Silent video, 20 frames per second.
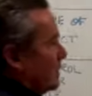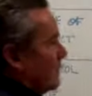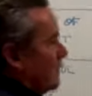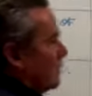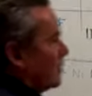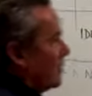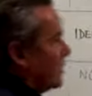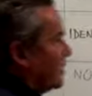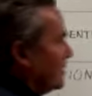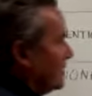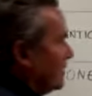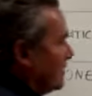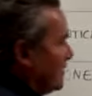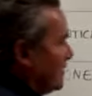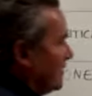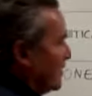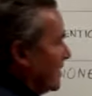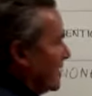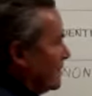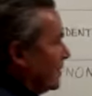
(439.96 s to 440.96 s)
I mean,
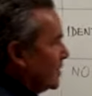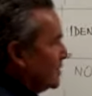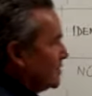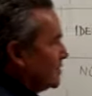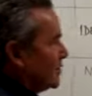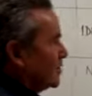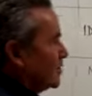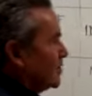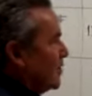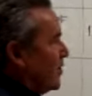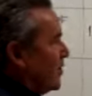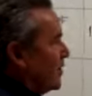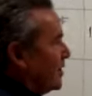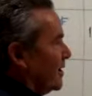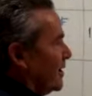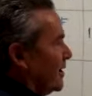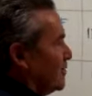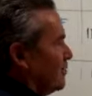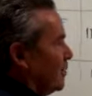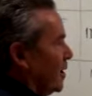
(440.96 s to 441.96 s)
how much does
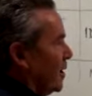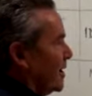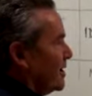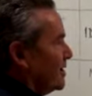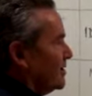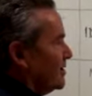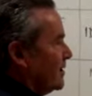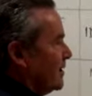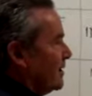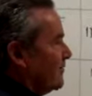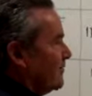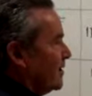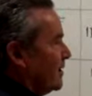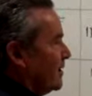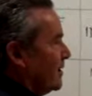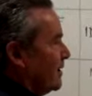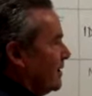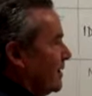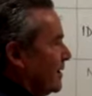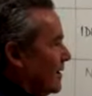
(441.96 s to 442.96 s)
Tiger get paid to have
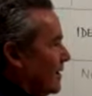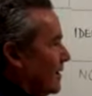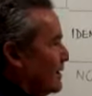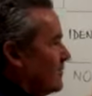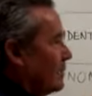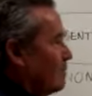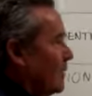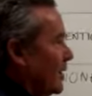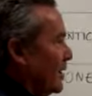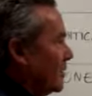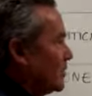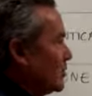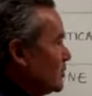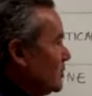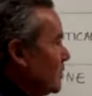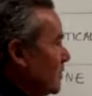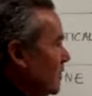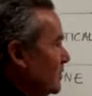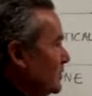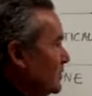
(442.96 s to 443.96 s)
a
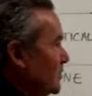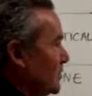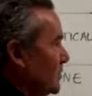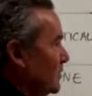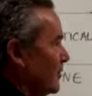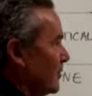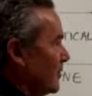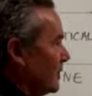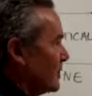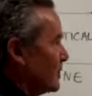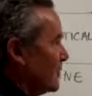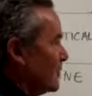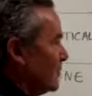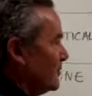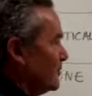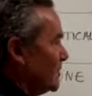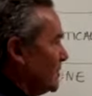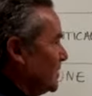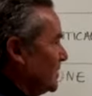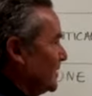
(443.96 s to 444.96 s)
marginal cost curve on his
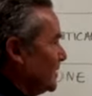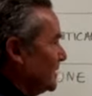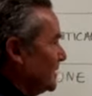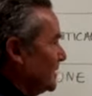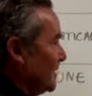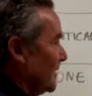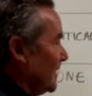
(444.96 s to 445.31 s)
golf shirt?